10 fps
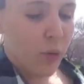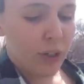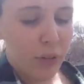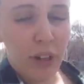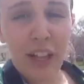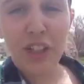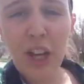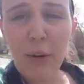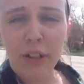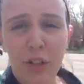We do not
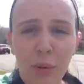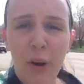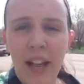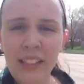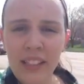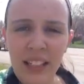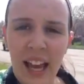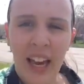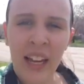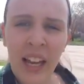shower twice a
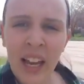day.